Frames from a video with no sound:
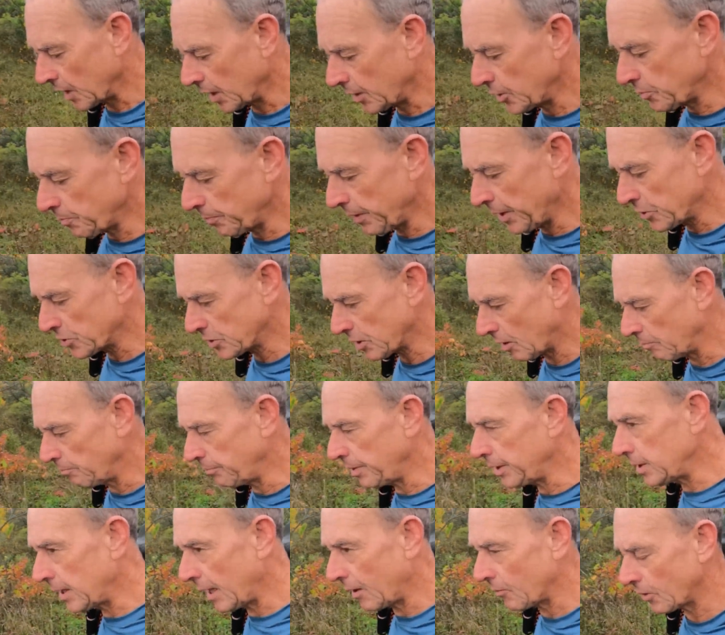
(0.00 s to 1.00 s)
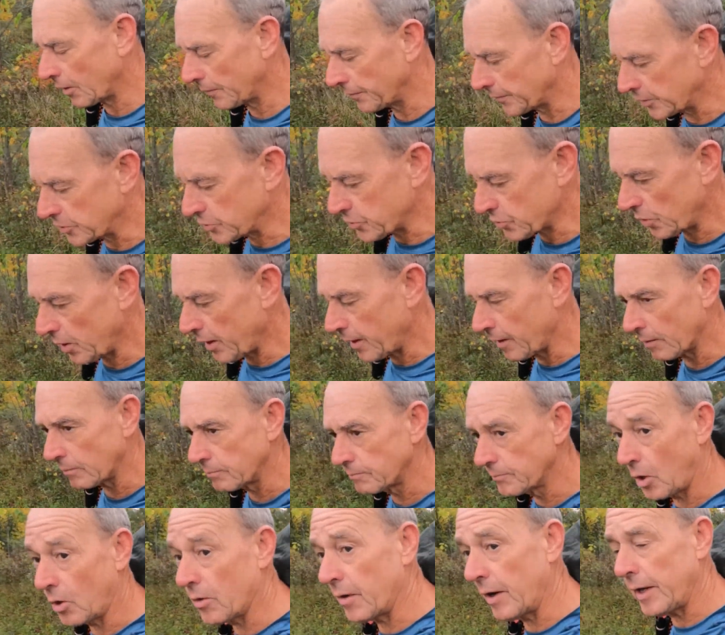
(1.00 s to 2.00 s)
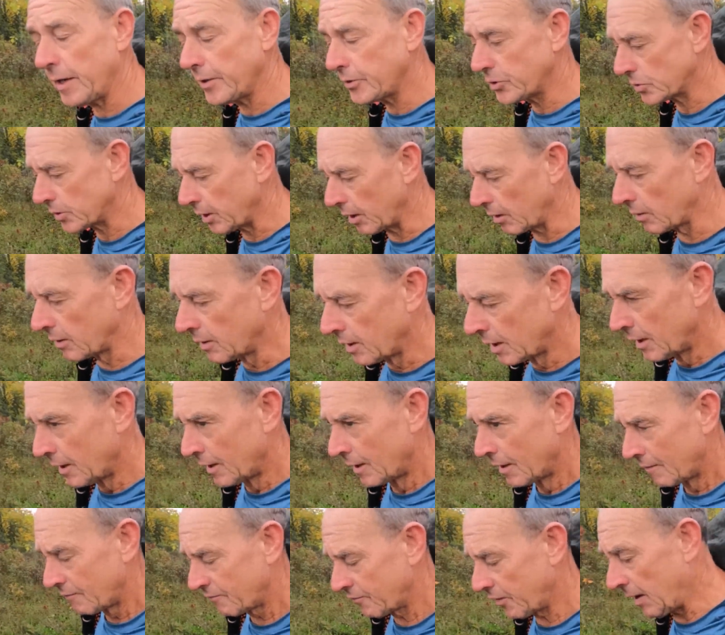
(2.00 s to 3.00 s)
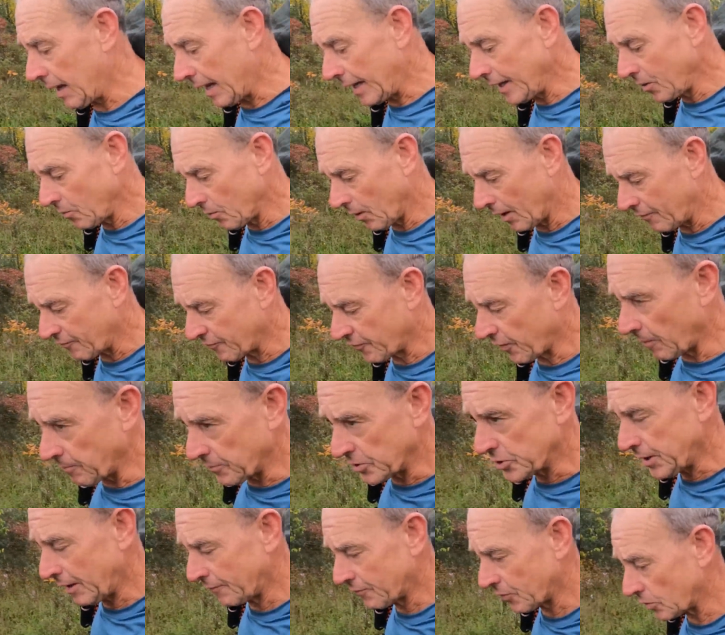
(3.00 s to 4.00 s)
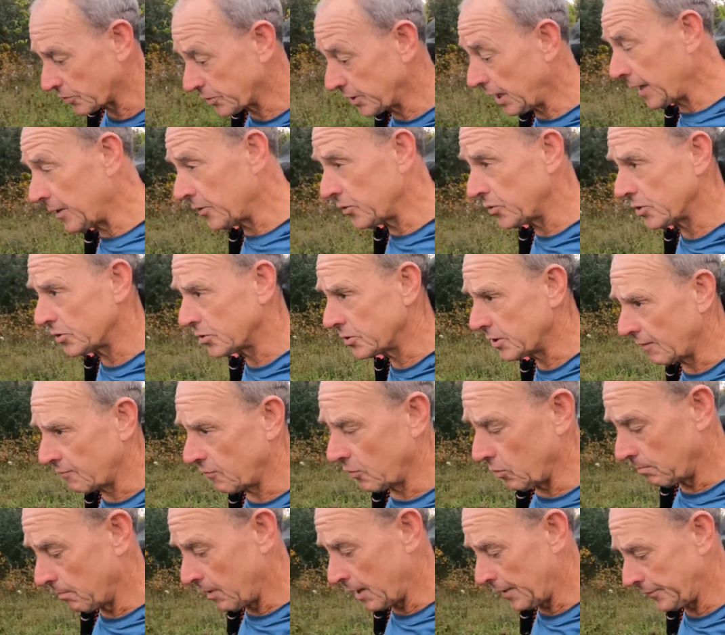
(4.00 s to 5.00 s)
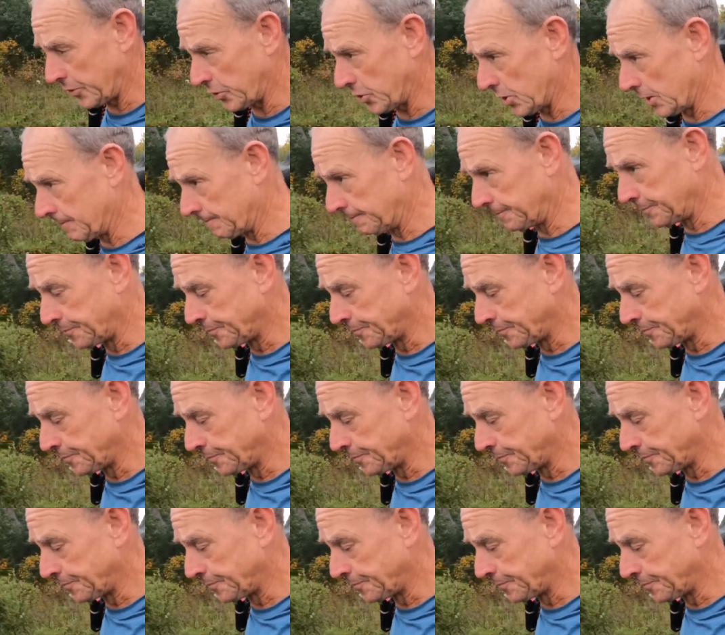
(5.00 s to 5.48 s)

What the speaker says: It's based on being out on this trail, or a trail, for anywhere from several days to several months.